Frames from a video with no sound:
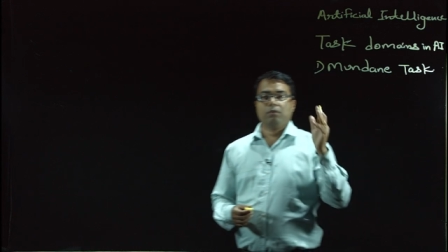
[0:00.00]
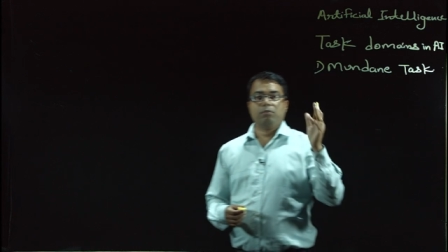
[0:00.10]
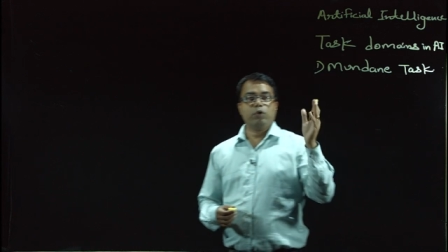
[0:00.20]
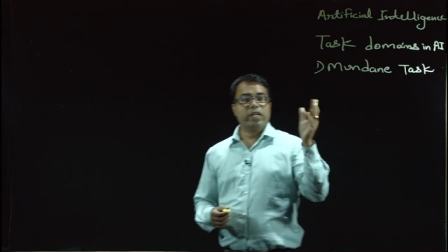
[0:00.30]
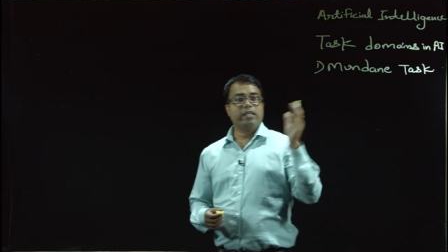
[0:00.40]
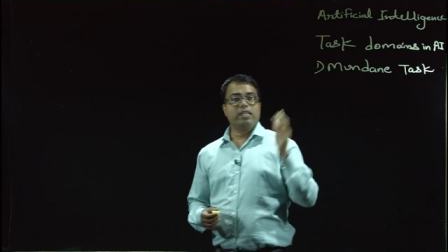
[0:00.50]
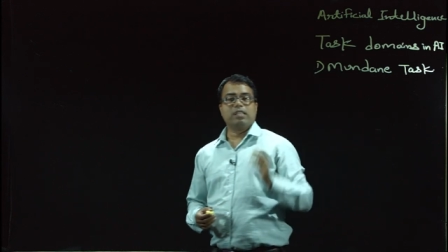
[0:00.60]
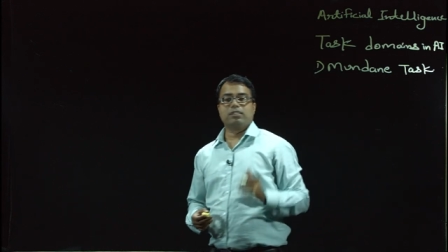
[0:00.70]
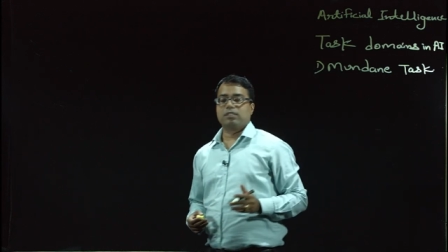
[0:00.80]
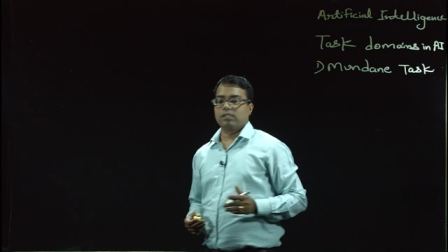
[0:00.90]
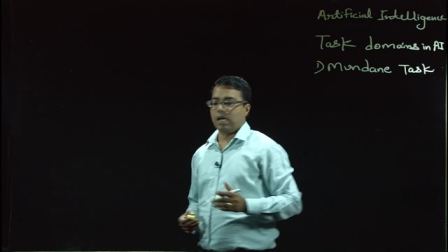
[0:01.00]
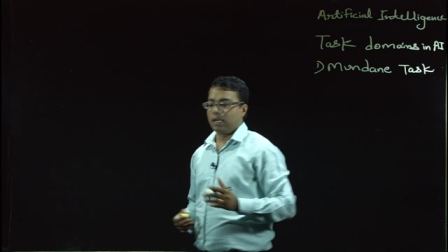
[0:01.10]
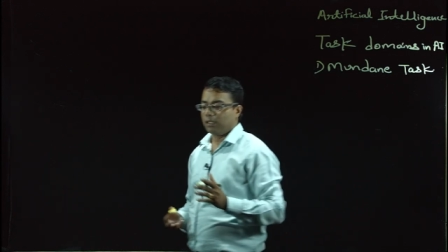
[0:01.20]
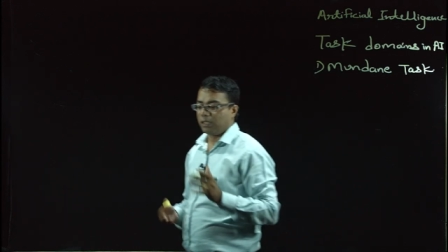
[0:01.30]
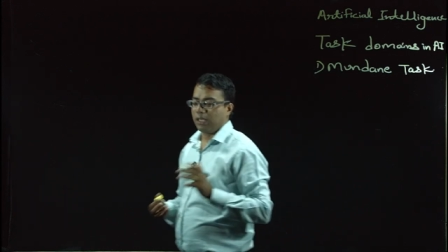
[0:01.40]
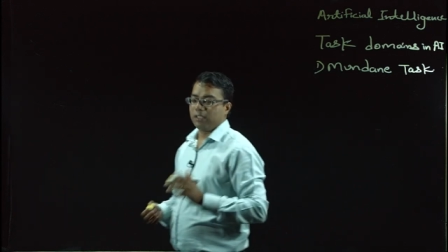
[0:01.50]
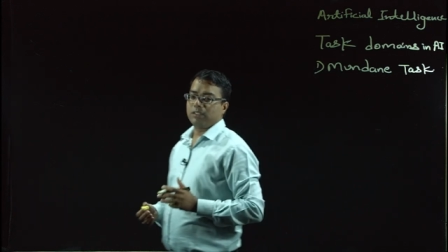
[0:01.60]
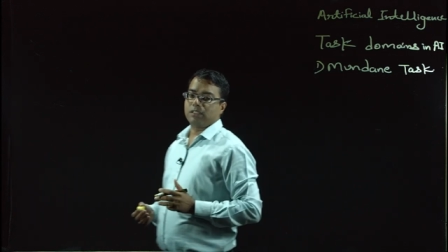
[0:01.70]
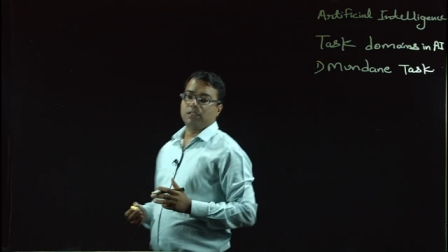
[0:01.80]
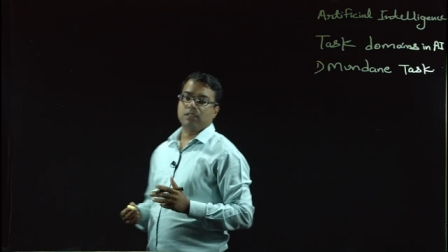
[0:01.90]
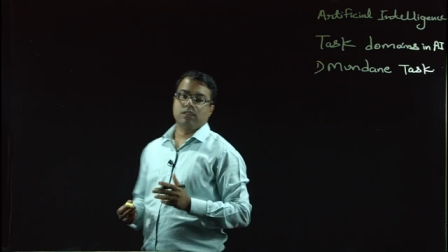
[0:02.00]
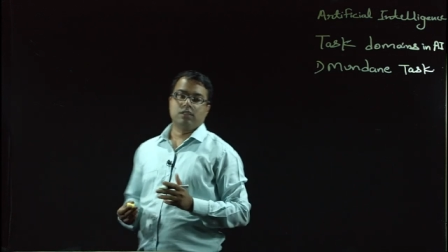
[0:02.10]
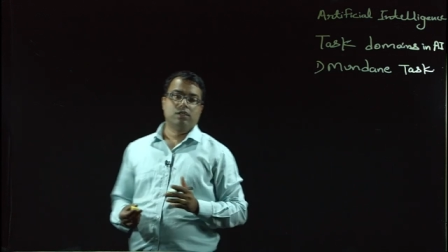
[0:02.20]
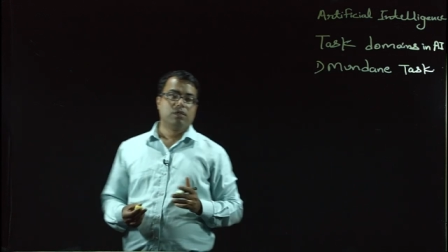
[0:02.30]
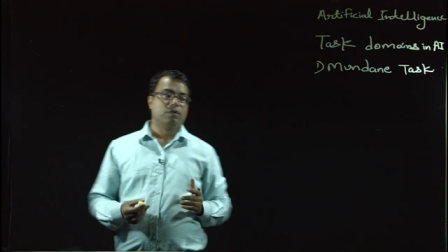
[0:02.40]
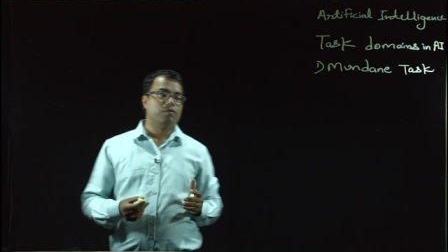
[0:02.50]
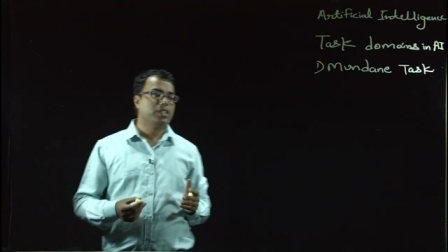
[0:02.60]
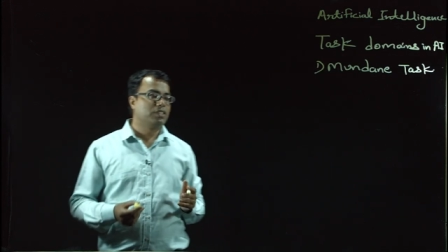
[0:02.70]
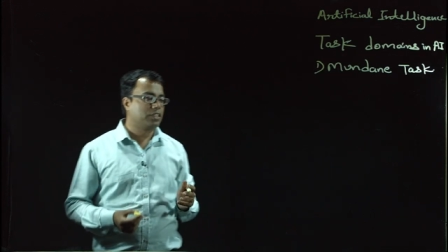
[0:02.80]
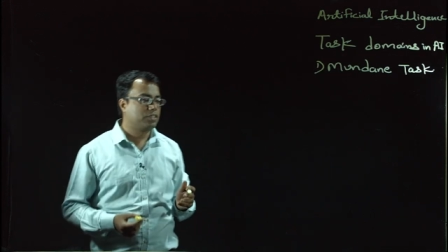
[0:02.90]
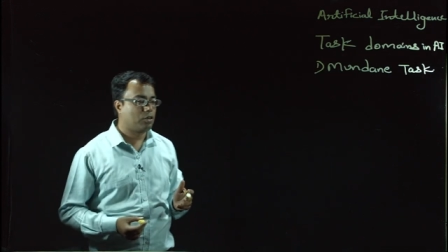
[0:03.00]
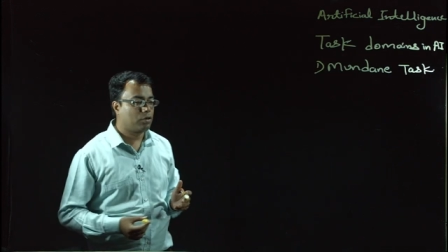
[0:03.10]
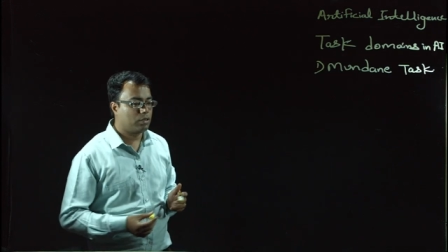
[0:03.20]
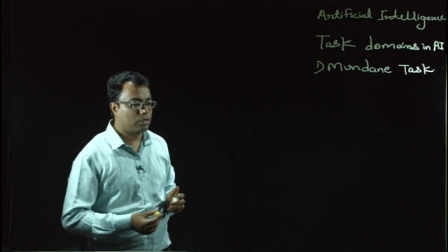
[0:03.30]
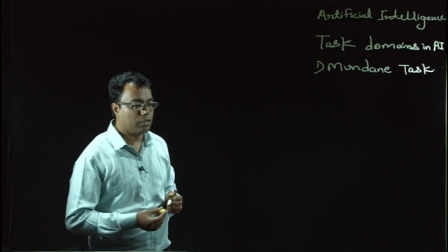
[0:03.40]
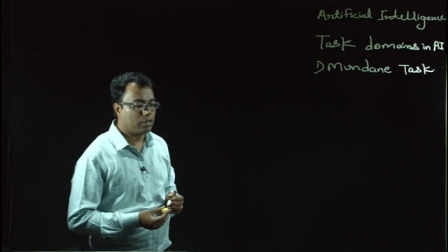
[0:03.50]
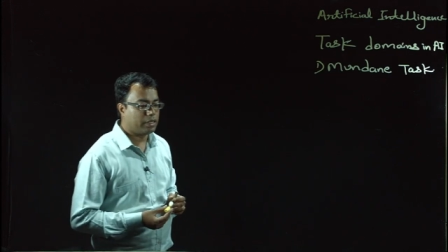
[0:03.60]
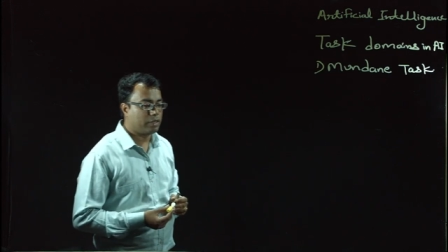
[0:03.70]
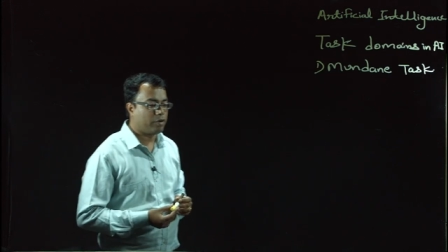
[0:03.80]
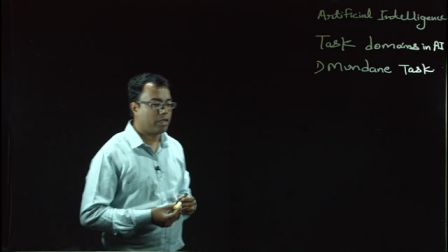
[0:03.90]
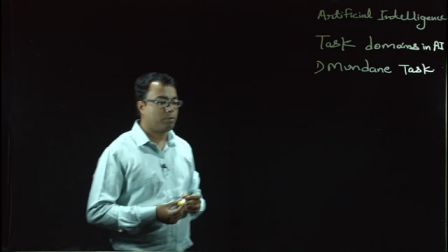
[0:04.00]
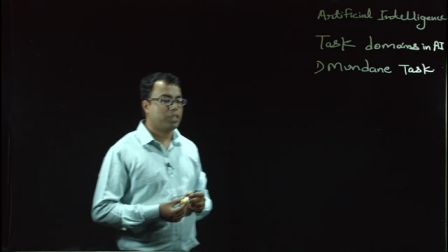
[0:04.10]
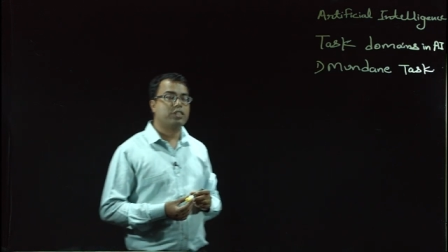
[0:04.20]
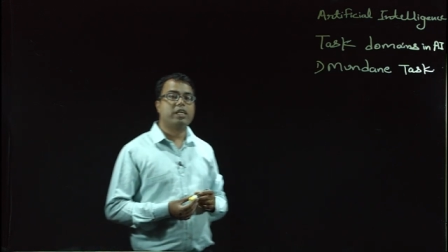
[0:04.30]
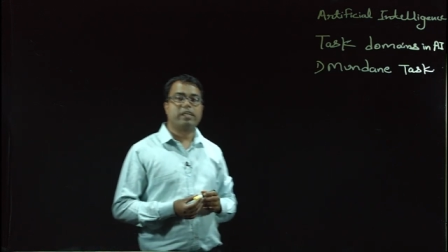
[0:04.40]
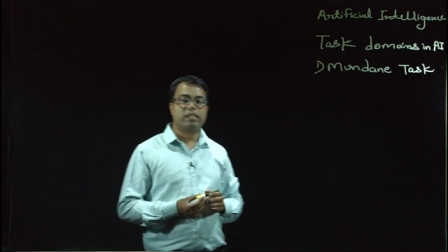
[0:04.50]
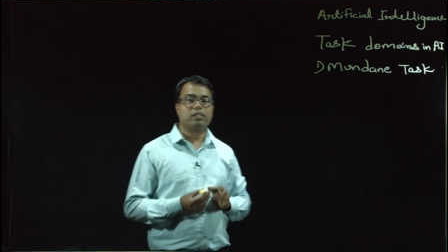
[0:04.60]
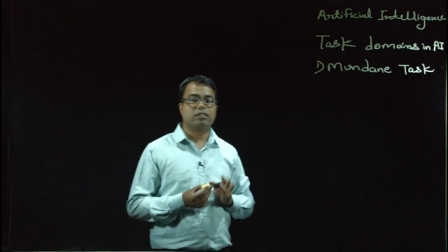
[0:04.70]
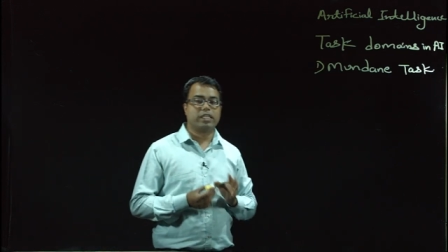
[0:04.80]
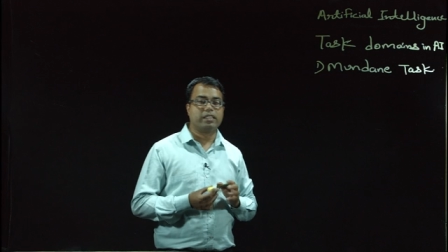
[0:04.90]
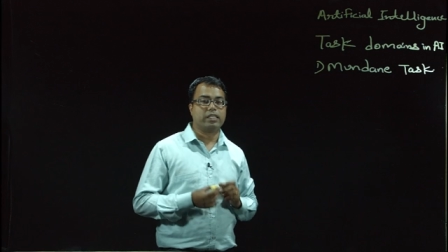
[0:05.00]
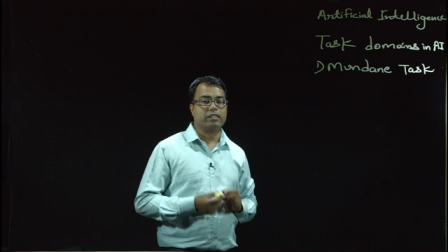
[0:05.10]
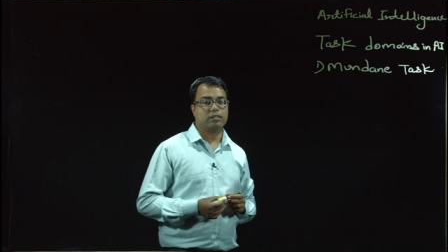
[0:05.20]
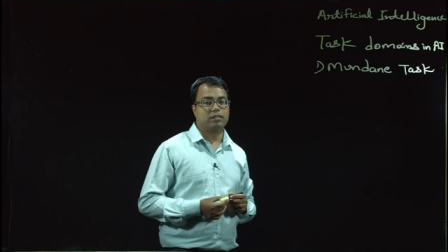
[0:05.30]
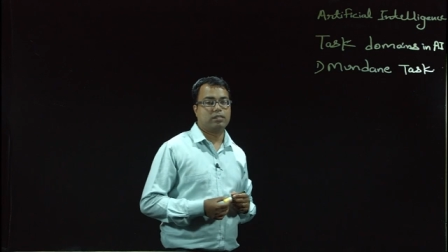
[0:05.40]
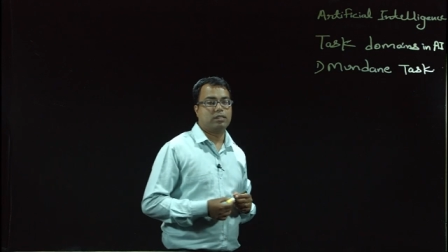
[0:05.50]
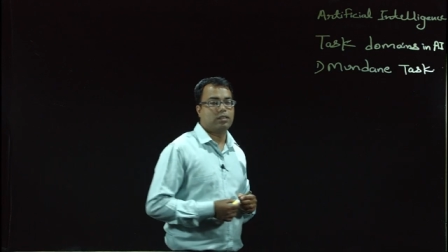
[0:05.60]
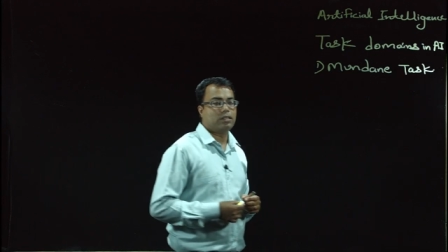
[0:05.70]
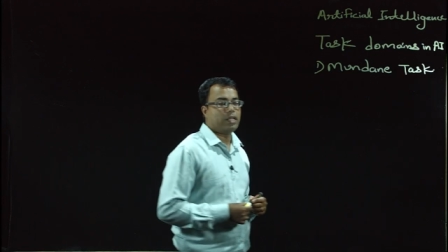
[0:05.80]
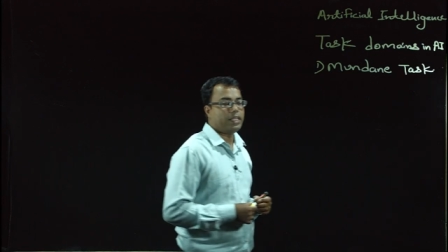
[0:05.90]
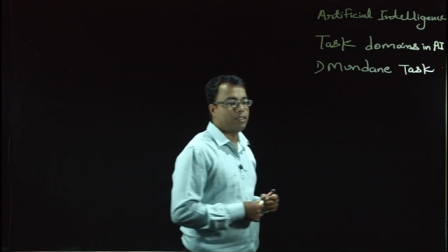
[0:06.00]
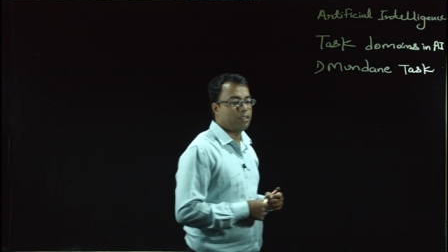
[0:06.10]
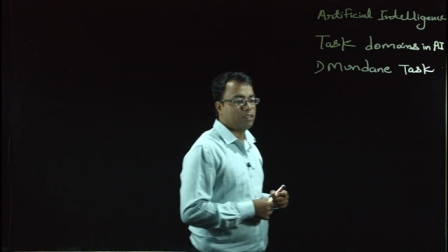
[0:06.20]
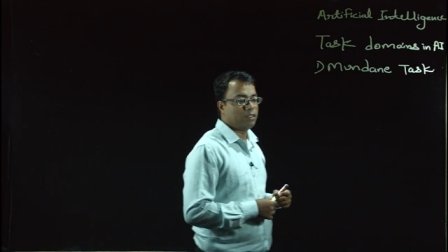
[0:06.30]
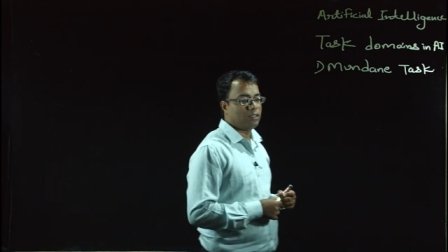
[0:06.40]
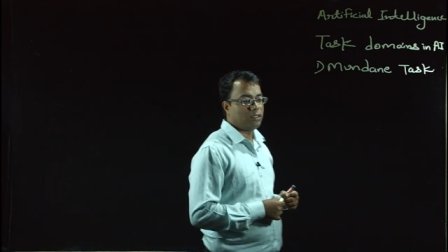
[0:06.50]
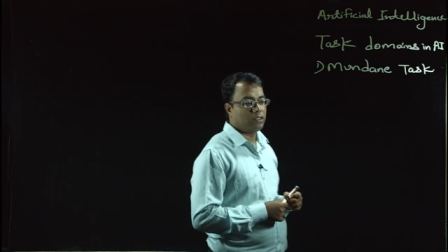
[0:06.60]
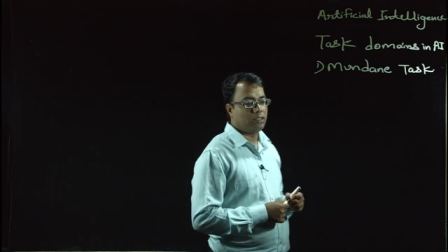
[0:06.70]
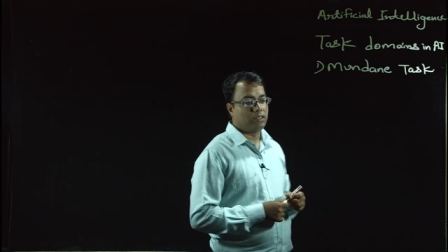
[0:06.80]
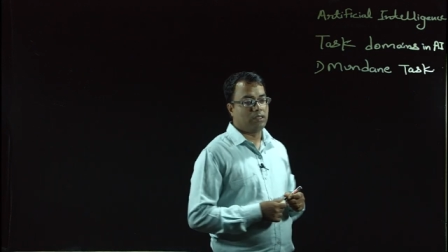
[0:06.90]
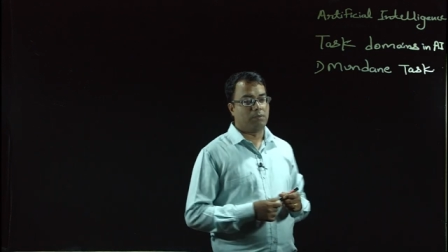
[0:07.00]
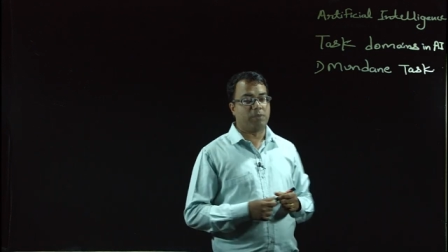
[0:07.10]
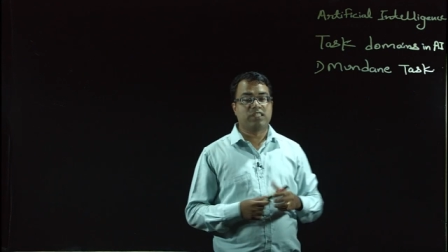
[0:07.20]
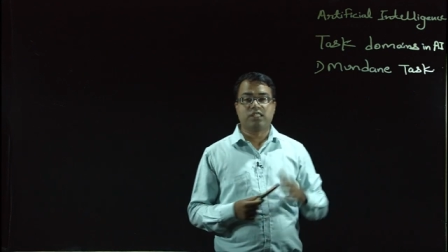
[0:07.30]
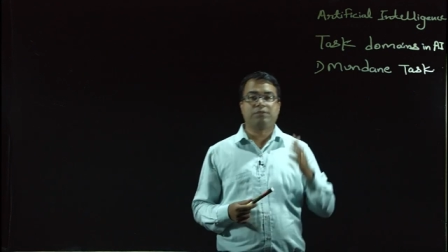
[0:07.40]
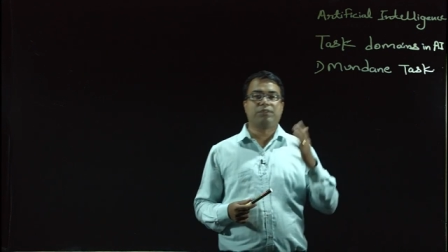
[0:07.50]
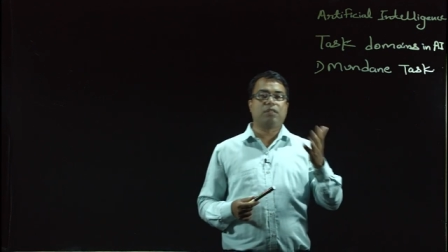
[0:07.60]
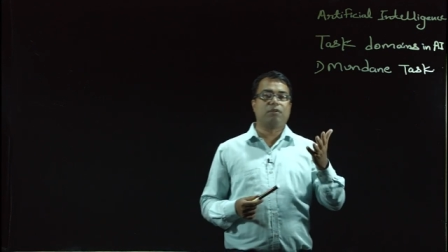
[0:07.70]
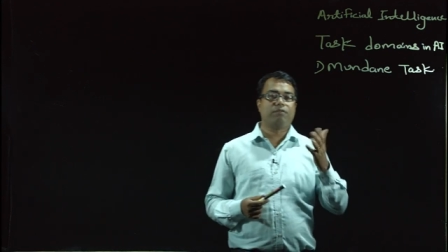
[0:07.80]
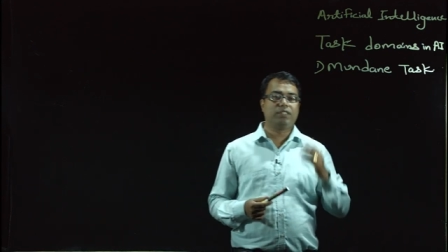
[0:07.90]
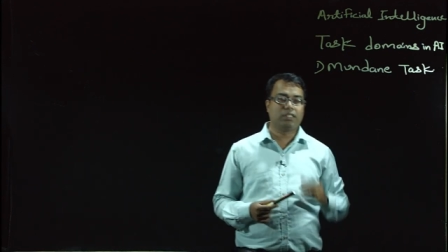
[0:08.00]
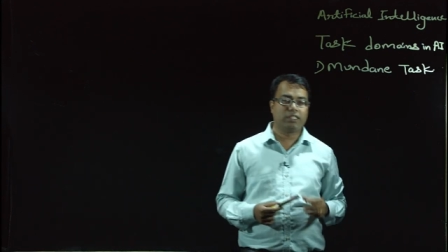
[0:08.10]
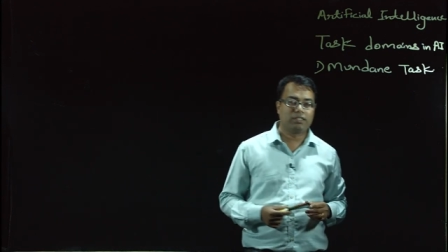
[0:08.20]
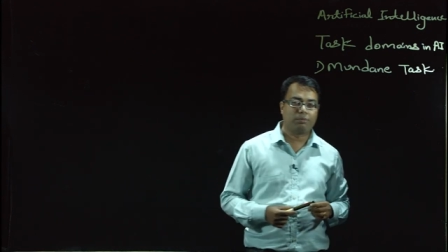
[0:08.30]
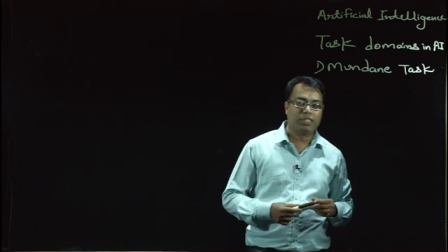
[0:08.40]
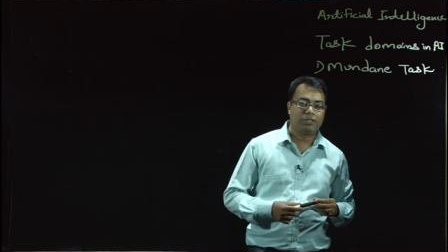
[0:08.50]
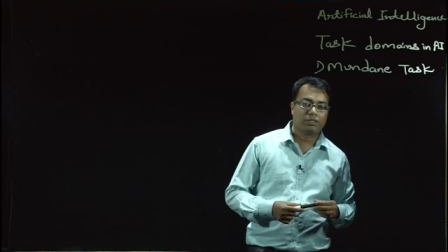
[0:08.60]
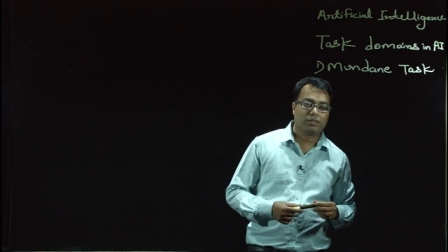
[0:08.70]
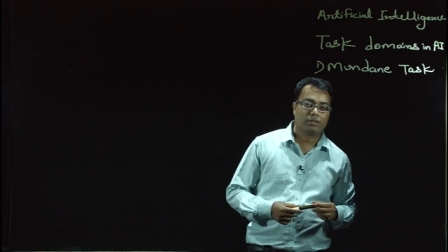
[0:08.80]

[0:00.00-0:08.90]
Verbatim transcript: mundane tasks are the tasks which does not require much critical thinking like perception of vision and speech,